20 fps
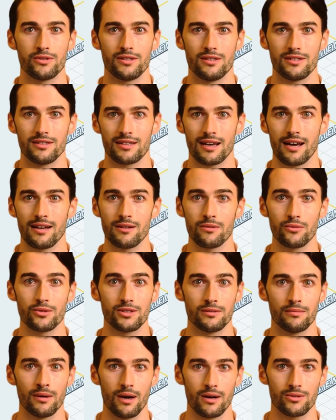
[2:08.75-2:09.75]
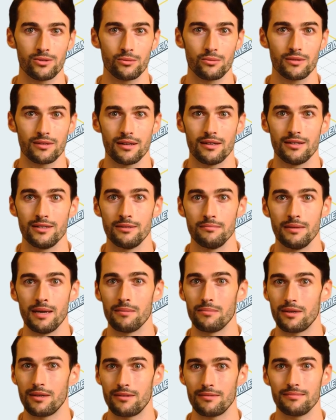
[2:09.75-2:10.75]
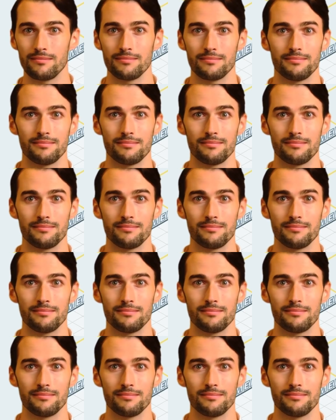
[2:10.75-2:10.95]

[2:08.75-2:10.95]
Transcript: the static response within its memory.